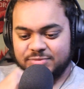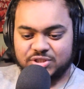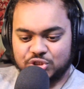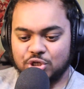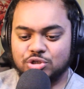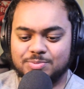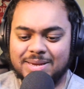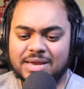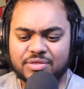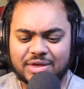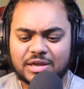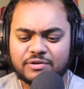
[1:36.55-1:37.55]
excuse
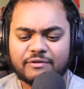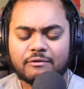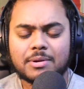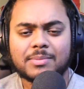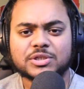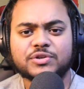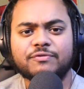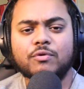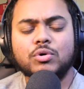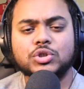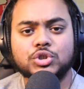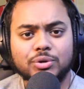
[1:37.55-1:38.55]
me. Thank you very much
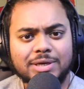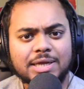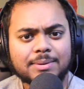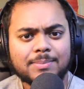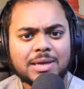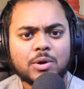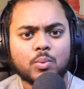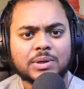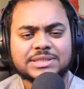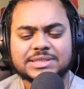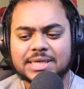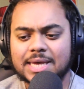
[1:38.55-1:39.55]
for joining me
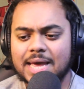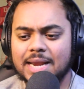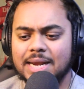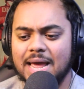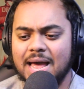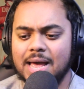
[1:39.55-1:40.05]
once again.